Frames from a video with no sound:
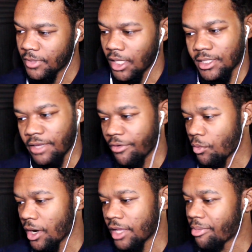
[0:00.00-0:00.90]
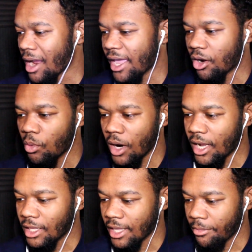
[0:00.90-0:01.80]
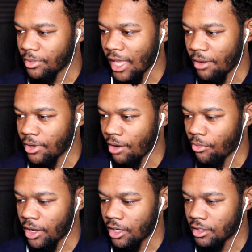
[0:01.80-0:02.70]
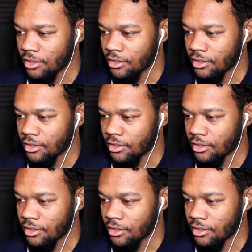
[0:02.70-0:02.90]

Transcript: Let's see if it works. It probably ain't gonna work out that that that way.